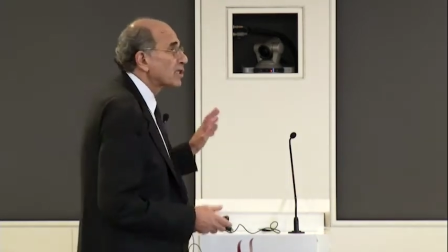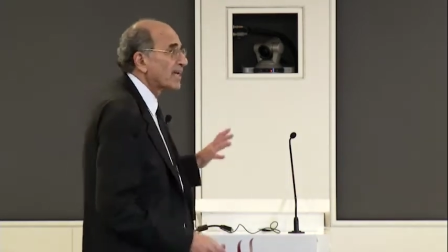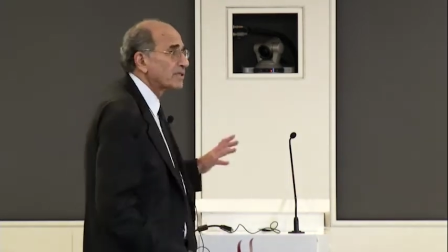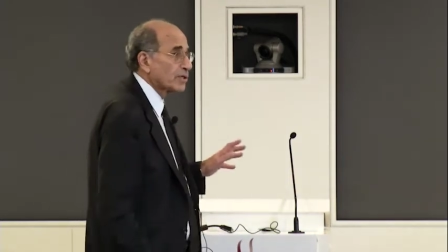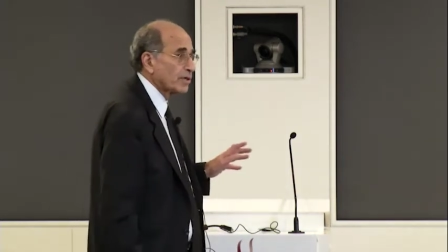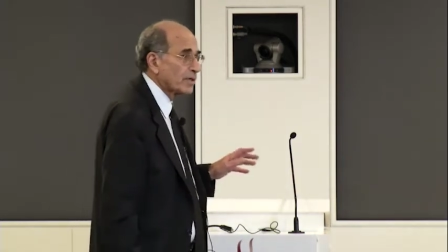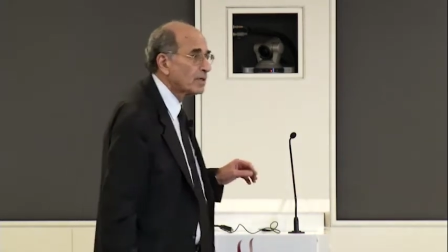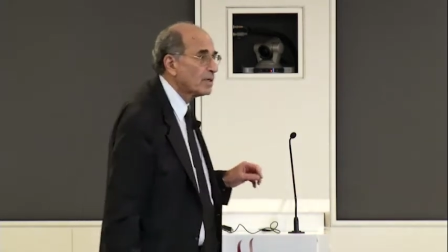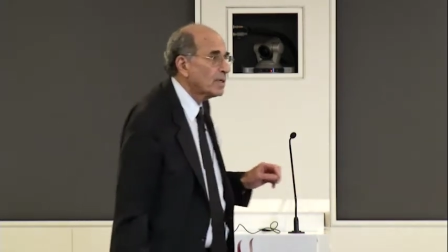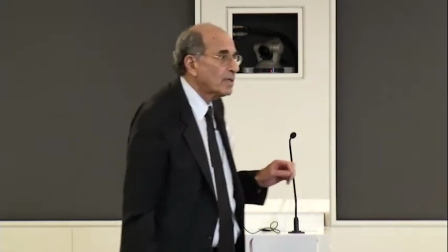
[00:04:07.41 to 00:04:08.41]
later,
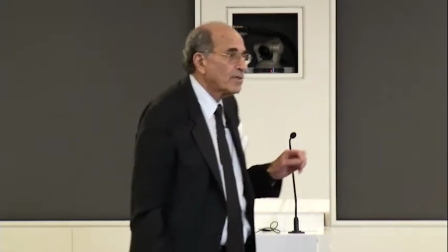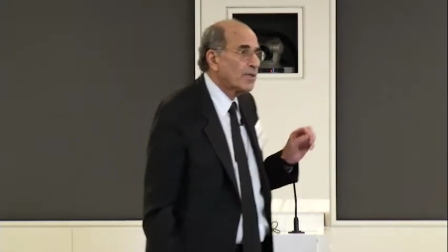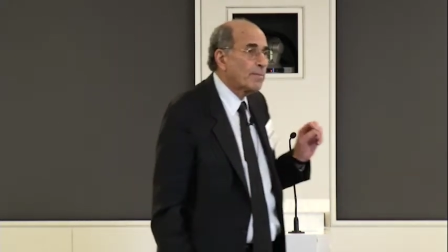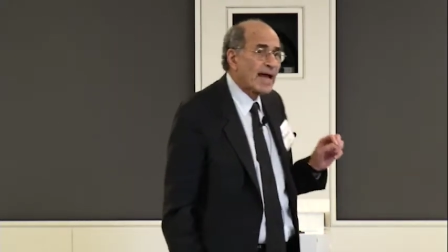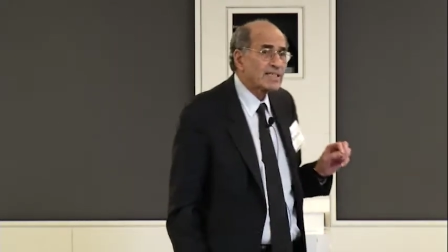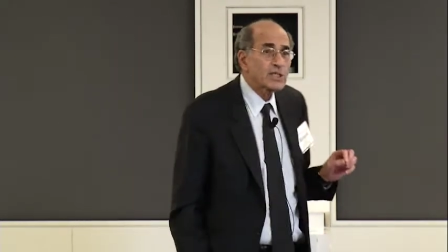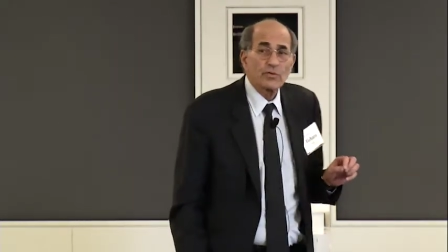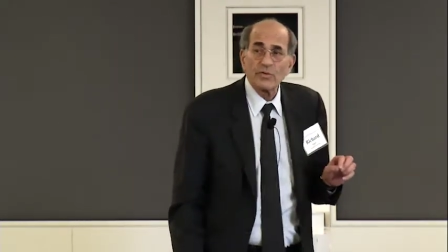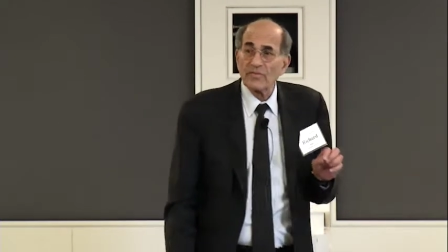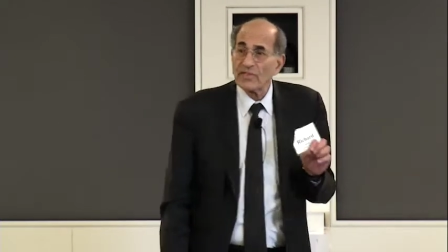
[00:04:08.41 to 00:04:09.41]
the
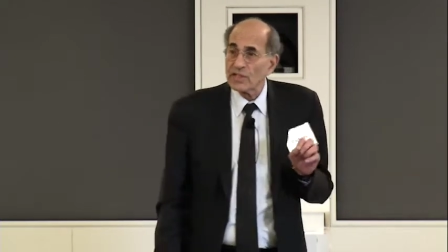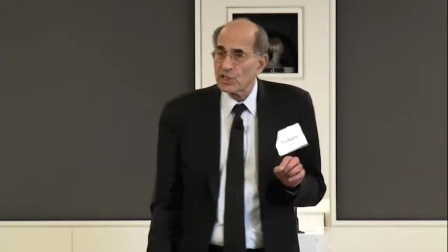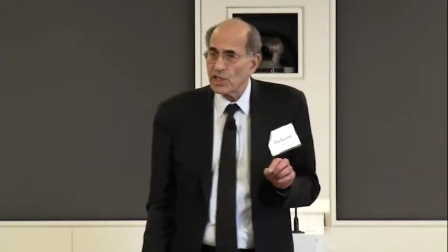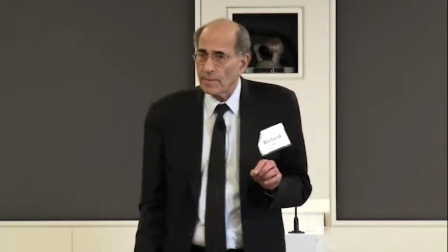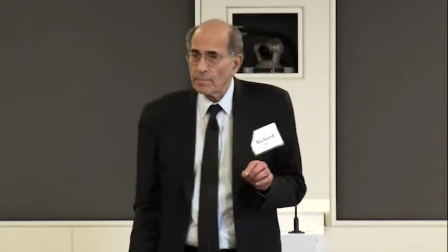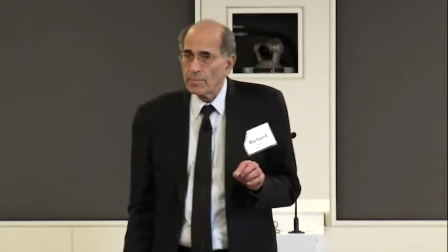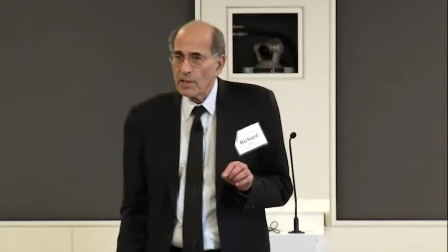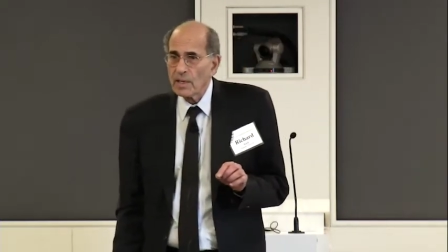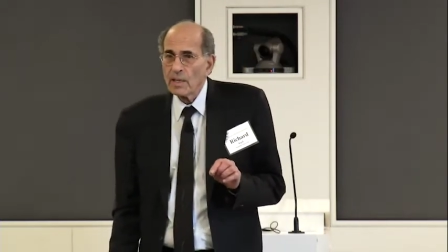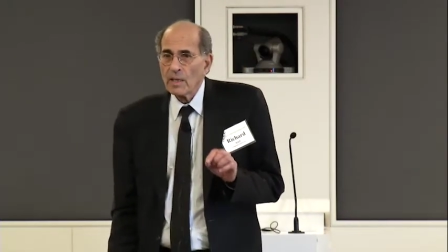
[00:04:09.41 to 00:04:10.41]
master of the Zip,
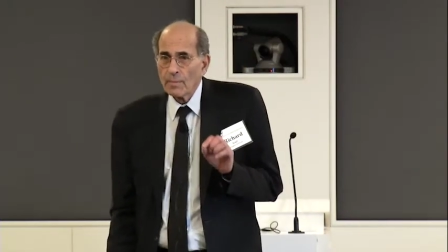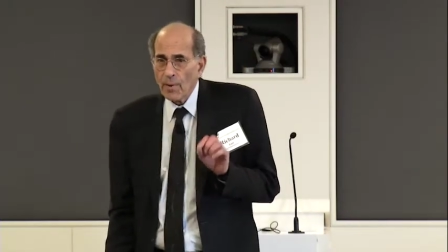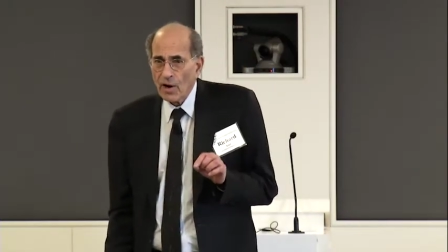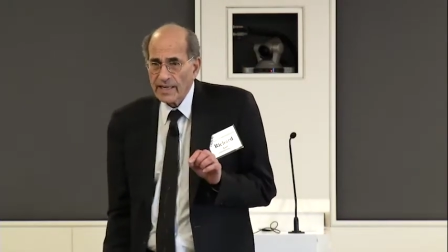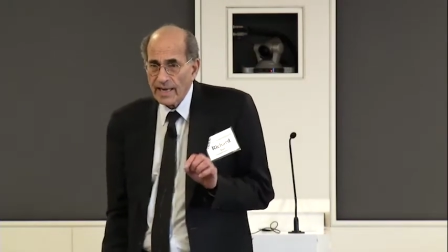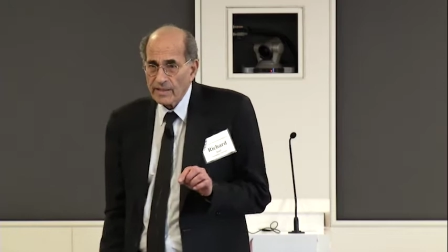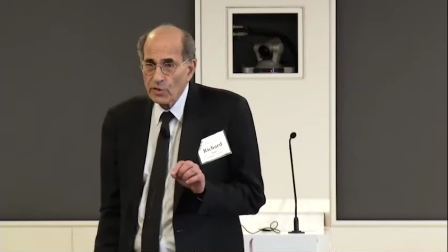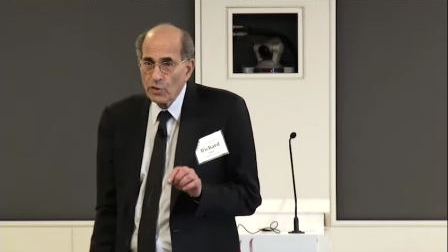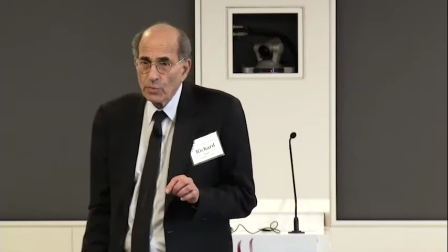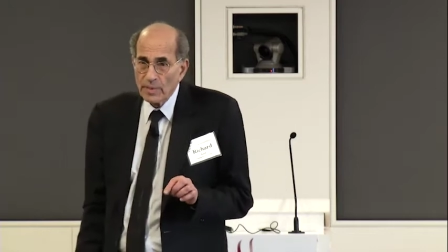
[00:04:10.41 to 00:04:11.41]
Barnett
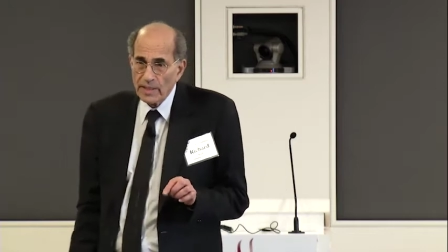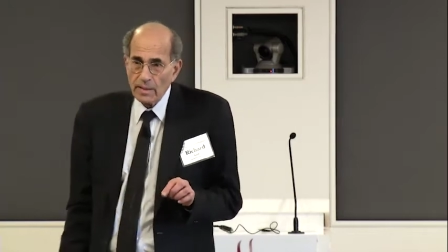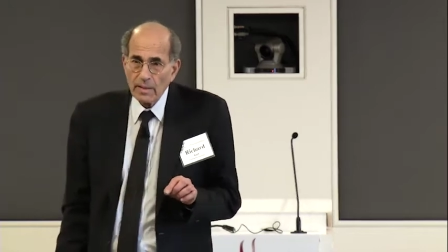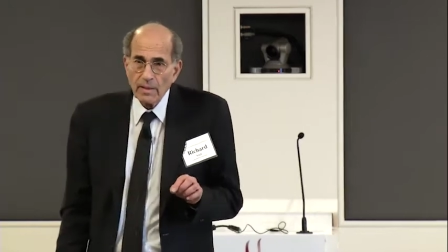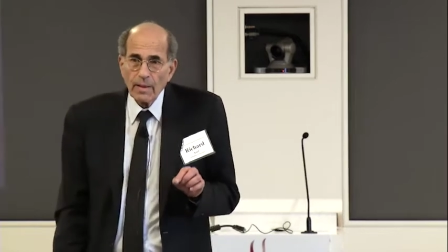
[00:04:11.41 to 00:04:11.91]
Newman,